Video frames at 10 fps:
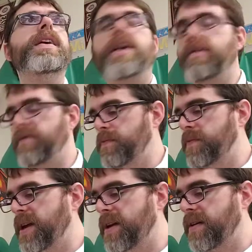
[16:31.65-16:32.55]
And from
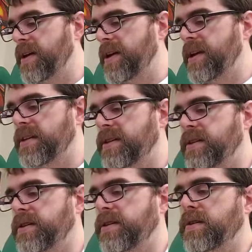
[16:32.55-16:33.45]
there, it's
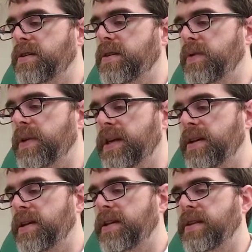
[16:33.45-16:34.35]
doing
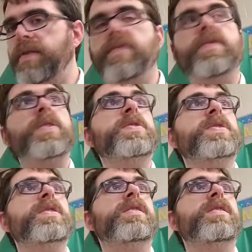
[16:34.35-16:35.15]
the reverse